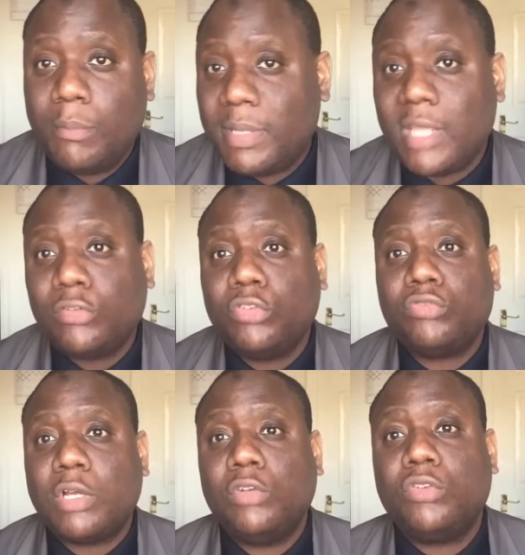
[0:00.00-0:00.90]
But he has not
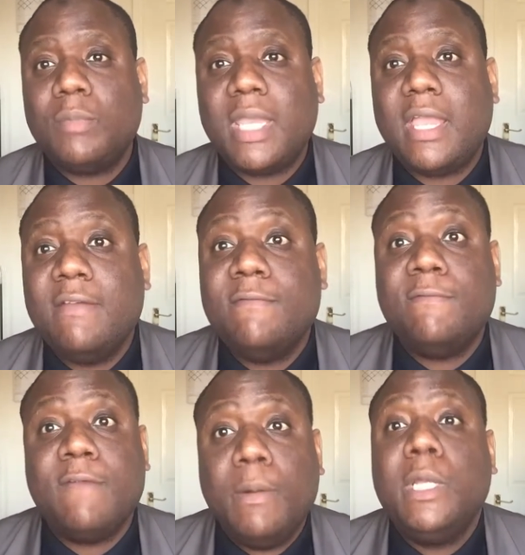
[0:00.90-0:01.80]
struggled to make a
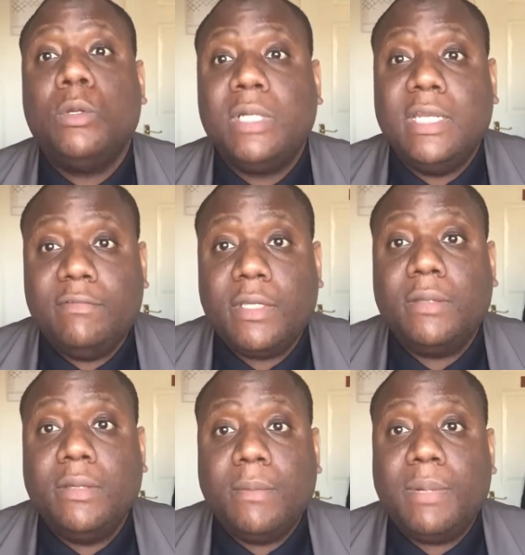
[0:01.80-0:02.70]
very good
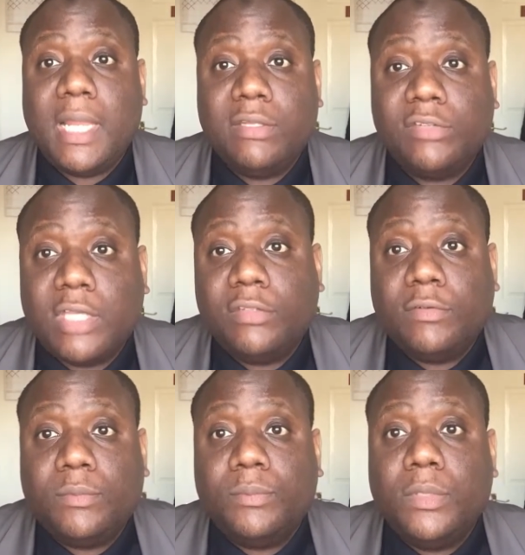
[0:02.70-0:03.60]
living playing the saxophone.